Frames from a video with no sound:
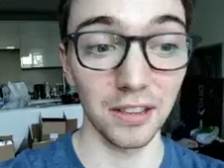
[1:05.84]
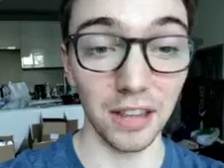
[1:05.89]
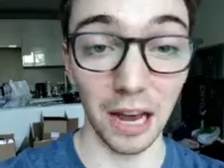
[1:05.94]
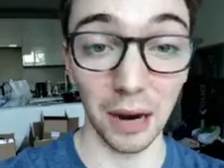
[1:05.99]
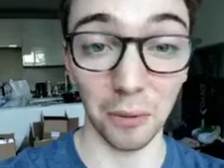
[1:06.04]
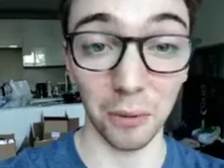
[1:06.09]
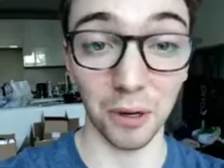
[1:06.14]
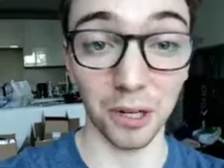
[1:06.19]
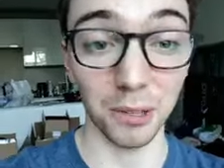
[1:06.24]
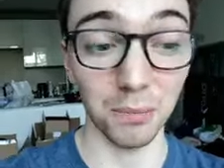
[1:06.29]

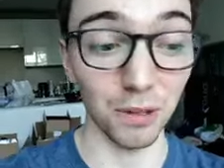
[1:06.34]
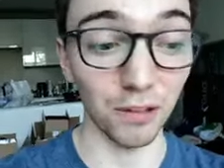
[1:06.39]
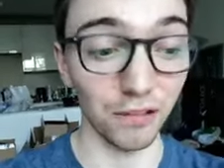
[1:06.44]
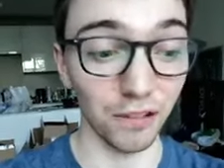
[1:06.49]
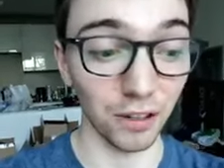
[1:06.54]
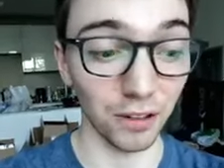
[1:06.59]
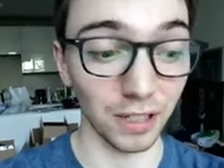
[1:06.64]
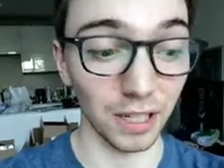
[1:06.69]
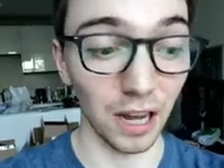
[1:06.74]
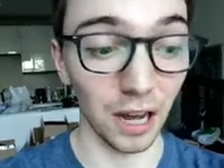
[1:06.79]
that we're going to be
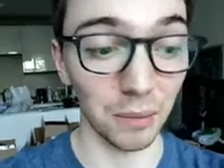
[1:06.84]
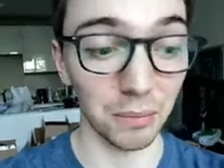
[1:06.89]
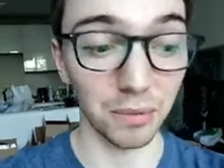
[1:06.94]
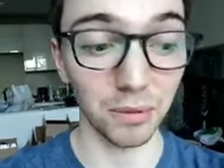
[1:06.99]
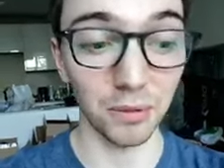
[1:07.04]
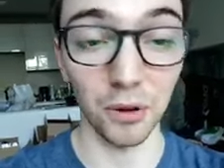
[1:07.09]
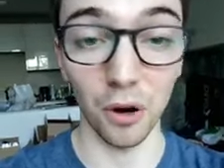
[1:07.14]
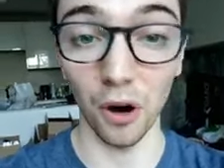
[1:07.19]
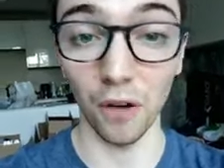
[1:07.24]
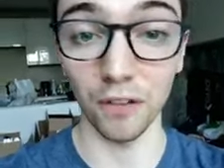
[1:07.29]
filling up
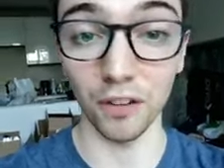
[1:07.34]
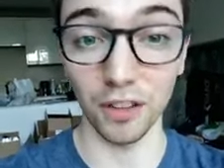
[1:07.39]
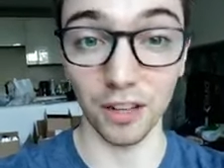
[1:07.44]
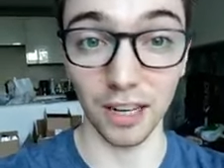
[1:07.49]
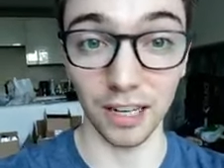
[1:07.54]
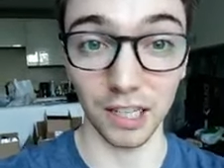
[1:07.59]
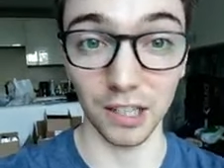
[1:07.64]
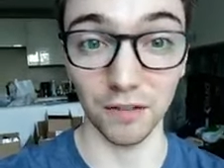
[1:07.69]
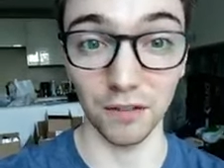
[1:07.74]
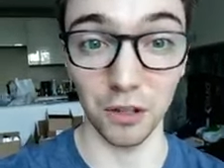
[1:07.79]
over the
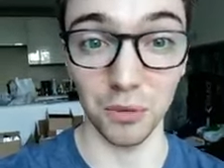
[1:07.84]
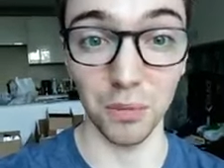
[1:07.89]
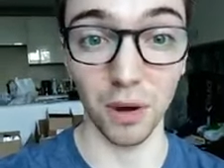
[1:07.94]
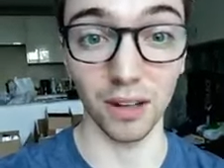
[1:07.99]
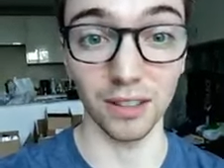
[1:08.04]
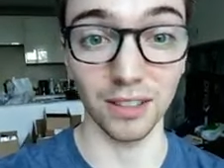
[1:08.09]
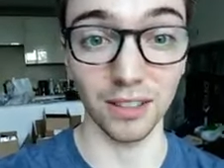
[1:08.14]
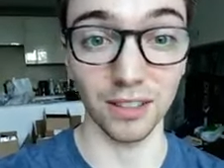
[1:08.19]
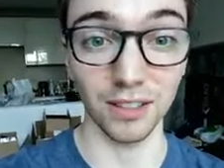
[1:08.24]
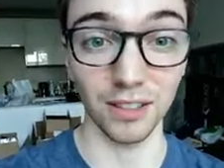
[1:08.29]
next few
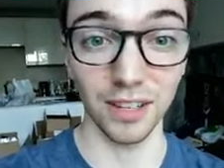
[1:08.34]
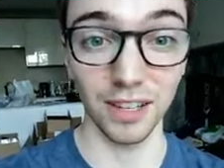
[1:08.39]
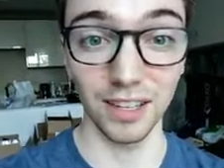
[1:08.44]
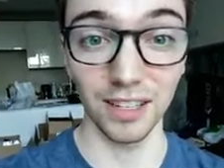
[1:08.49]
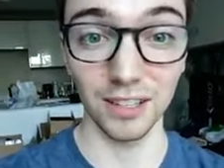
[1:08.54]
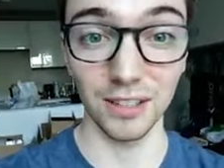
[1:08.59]
months.